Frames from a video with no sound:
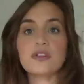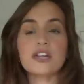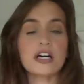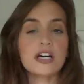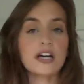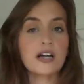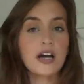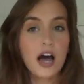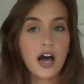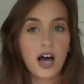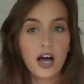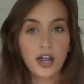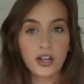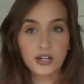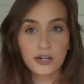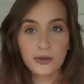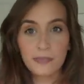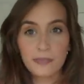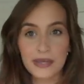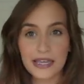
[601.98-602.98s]
The
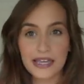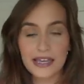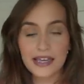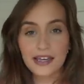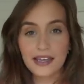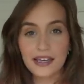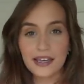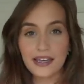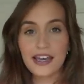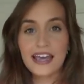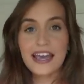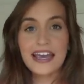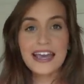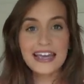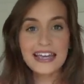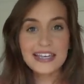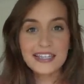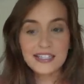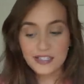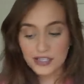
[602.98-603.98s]
color pink
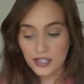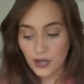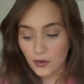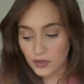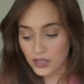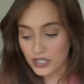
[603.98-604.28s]
is so